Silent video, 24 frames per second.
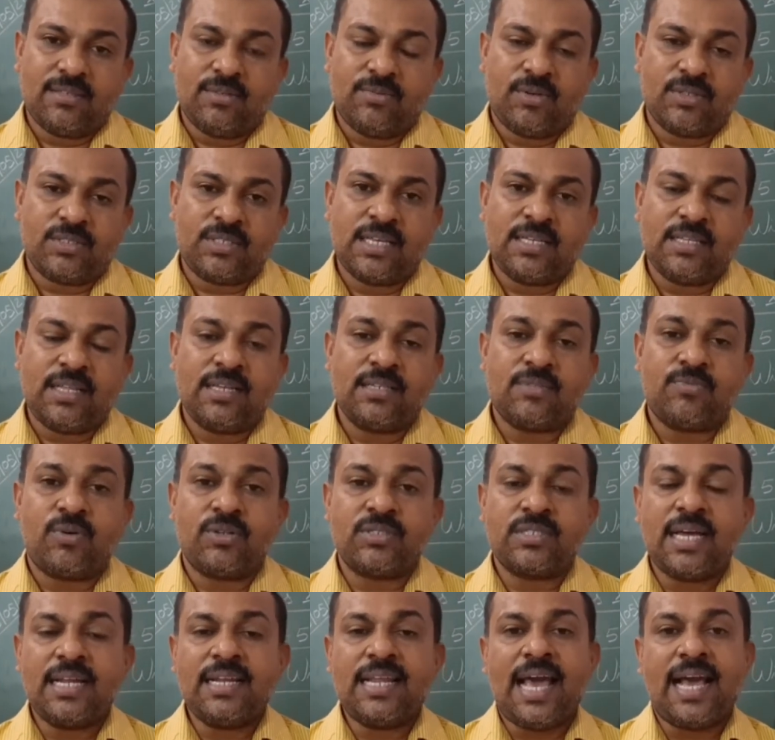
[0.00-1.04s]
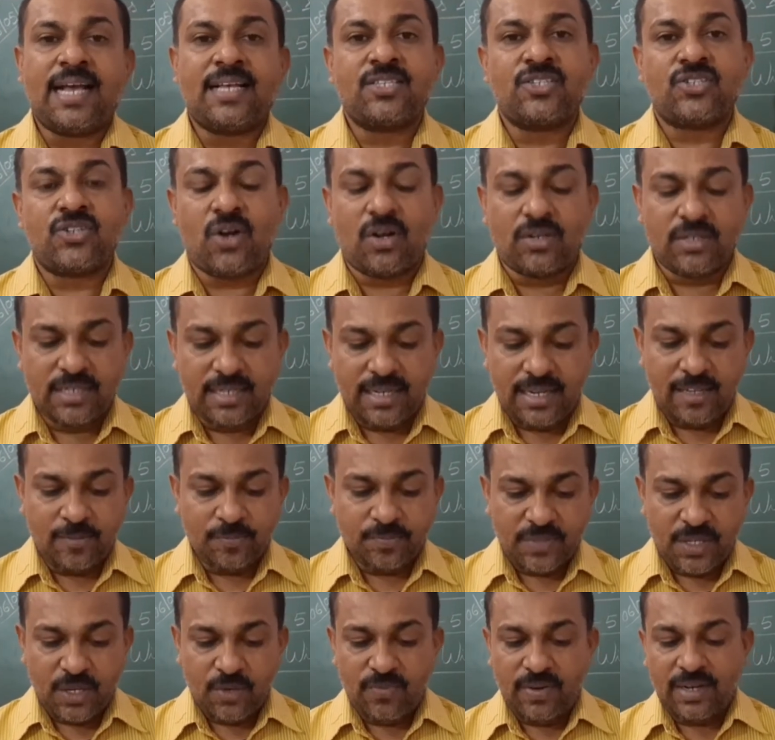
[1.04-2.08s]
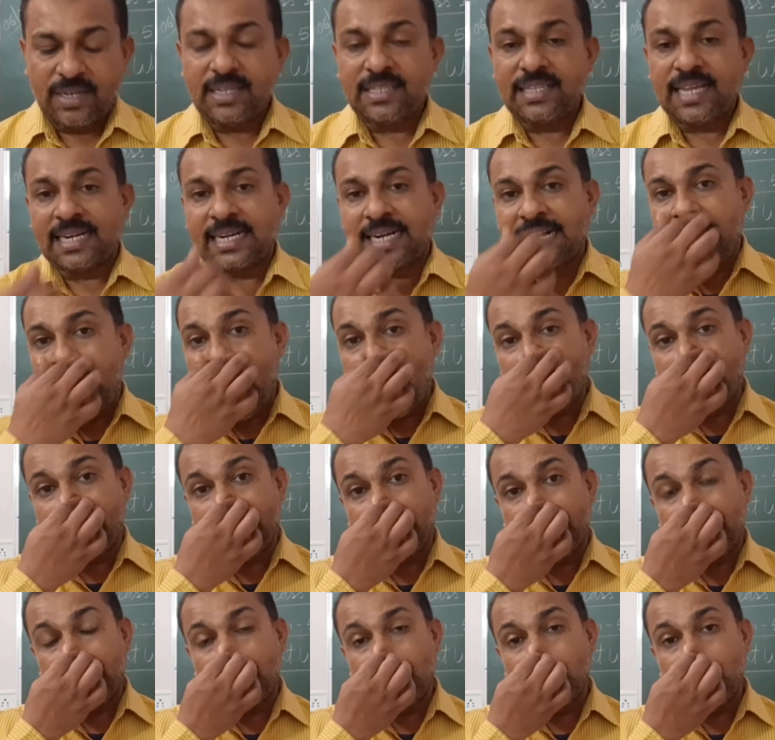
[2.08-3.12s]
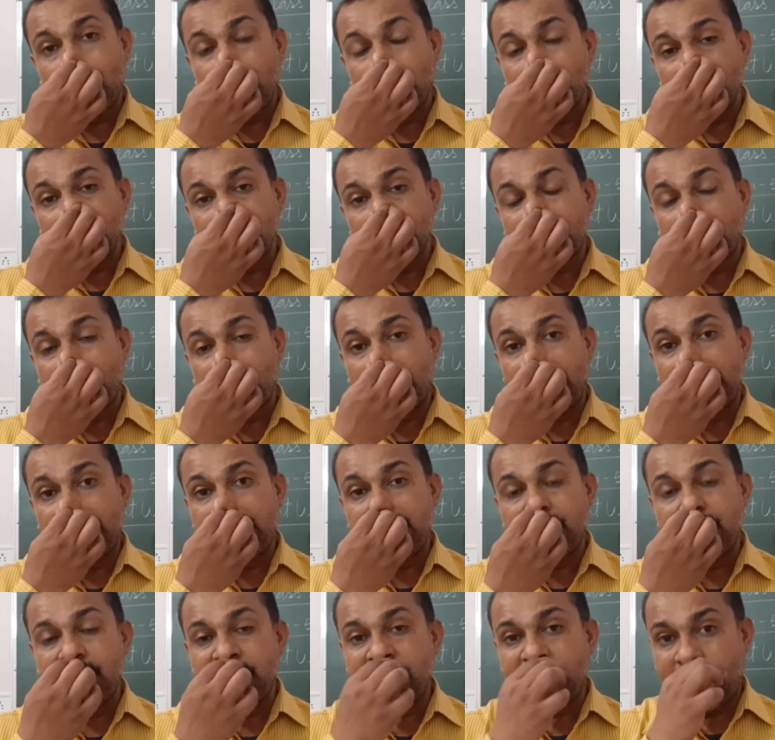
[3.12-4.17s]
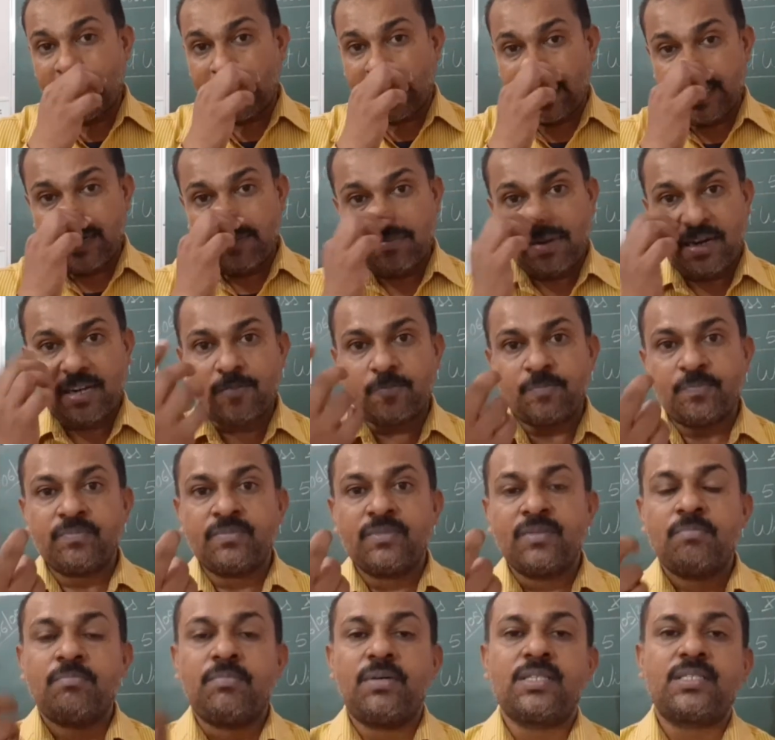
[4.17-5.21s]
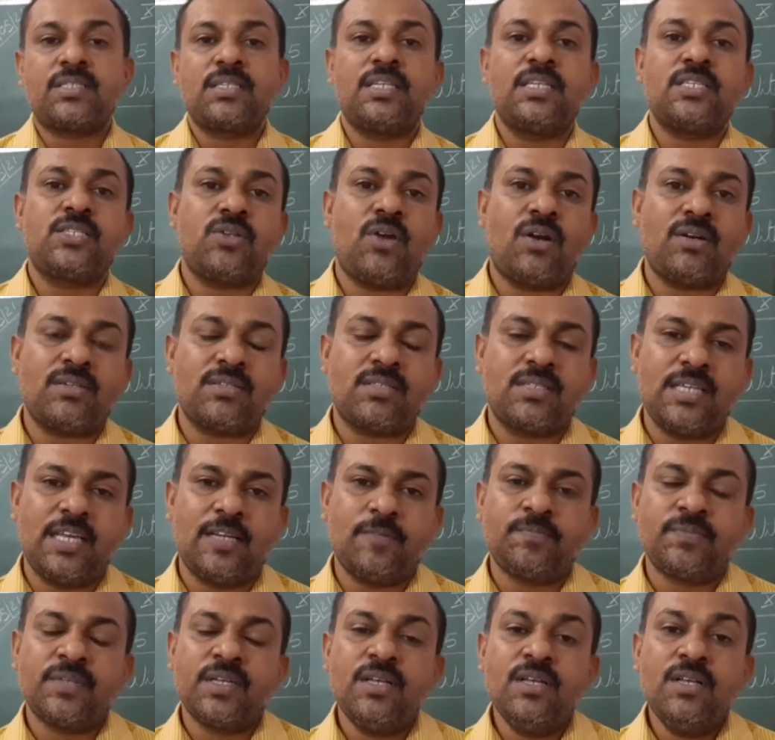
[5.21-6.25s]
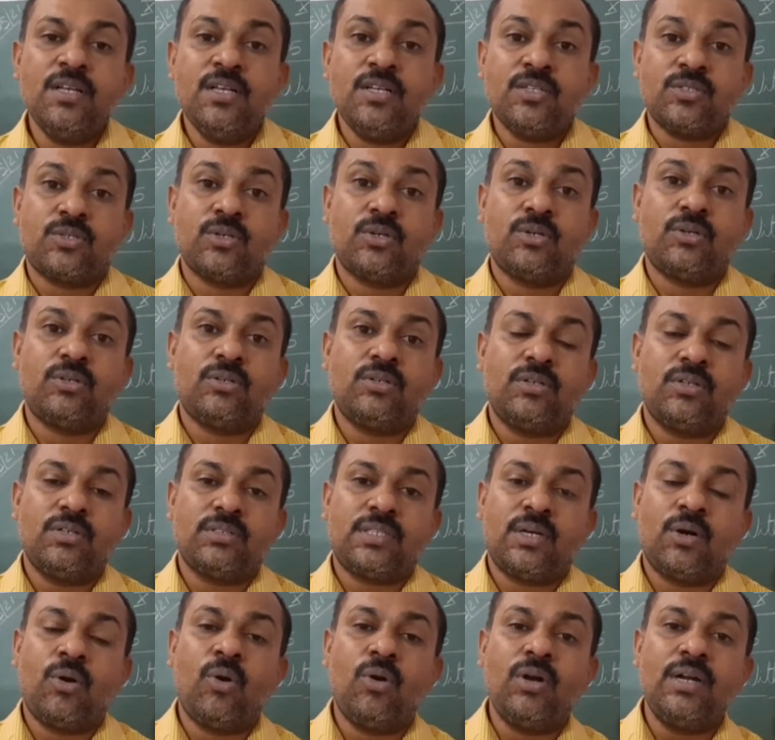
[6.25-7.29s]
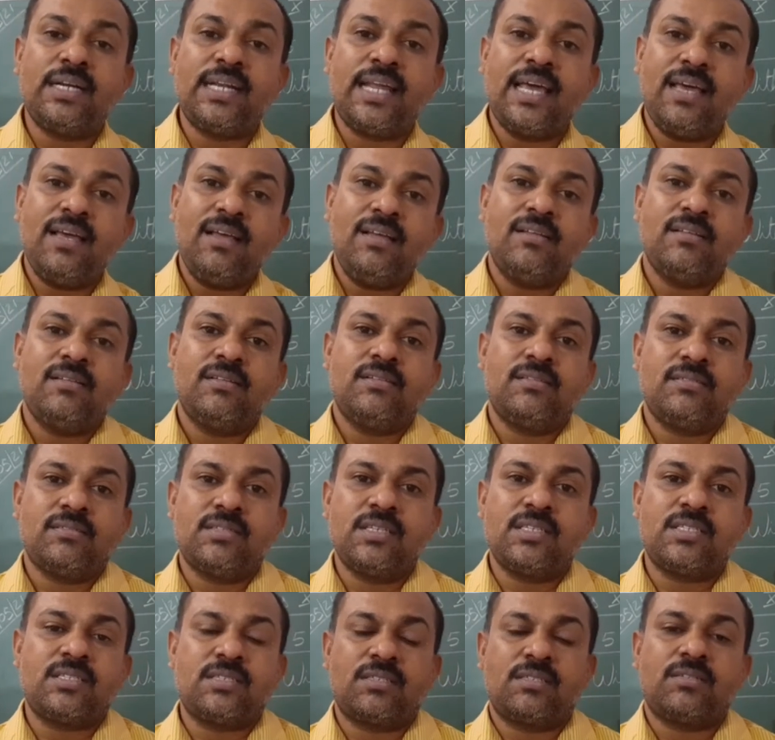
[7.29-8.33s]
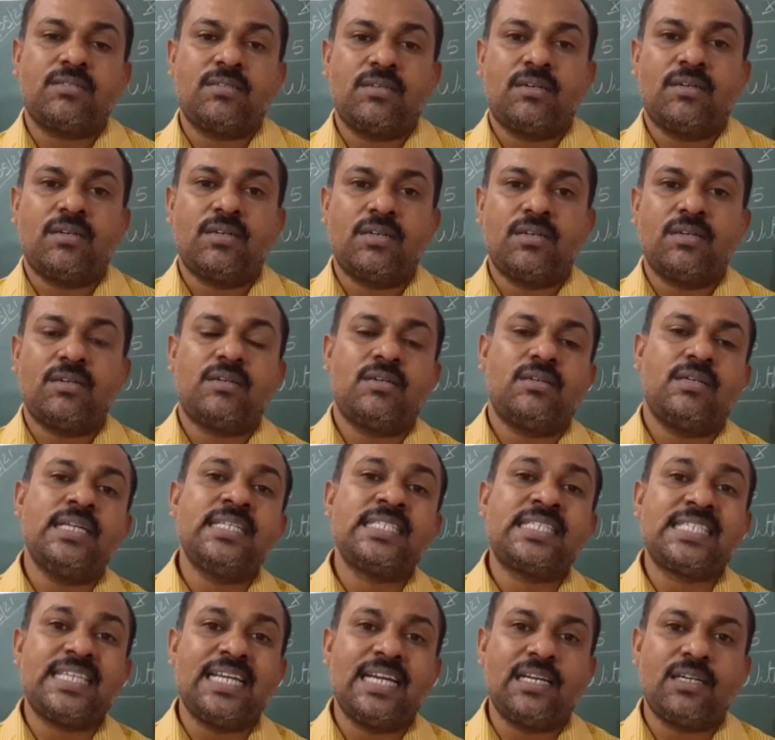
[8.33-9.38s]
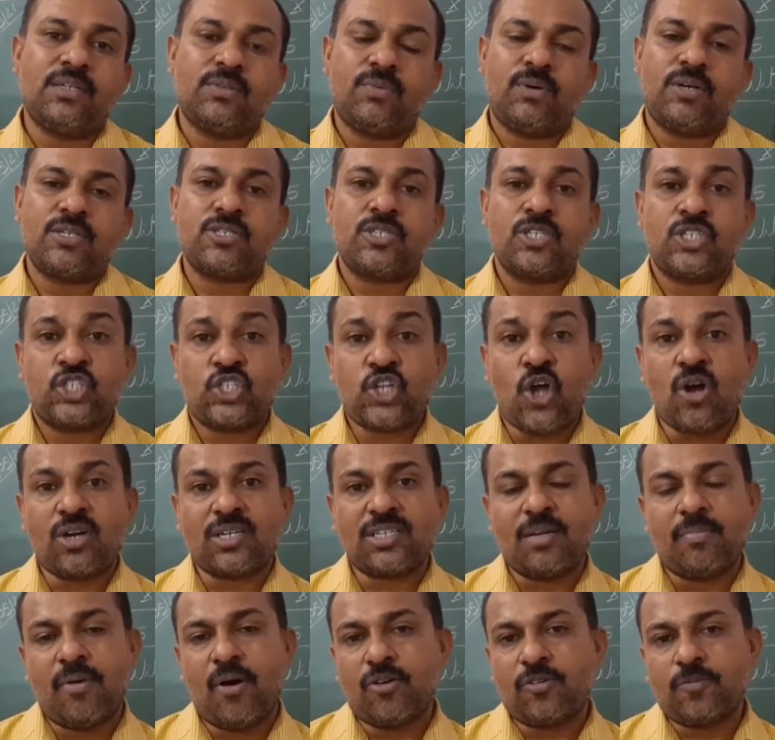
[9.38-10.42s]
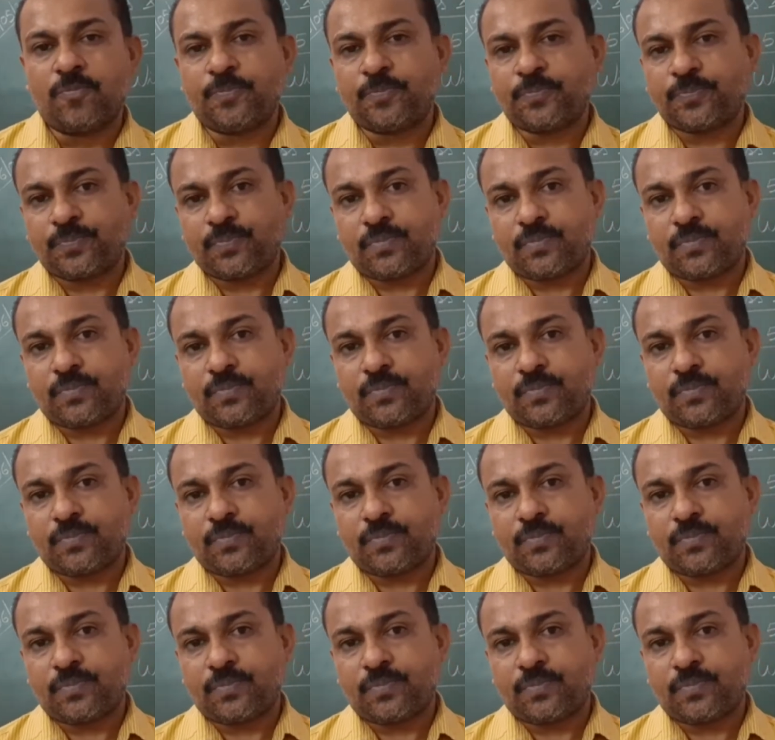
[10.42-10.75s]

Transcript: He was saying that it was an extraordinary event that had happened. Some money has been taken, but person is not seen. So the whole day this incident was talked about.